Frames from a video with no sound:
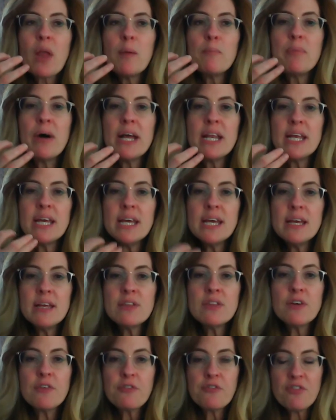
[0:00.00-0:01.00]
But
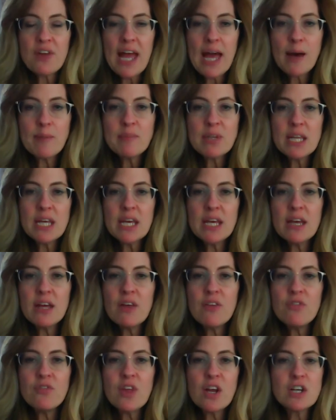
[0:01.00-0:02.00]
in the family,
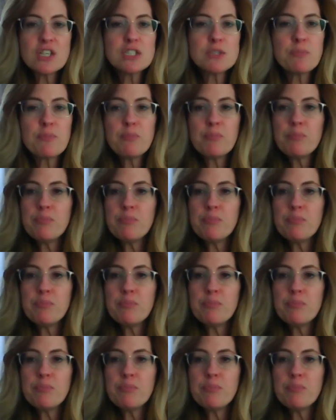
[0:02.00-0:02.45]
there's,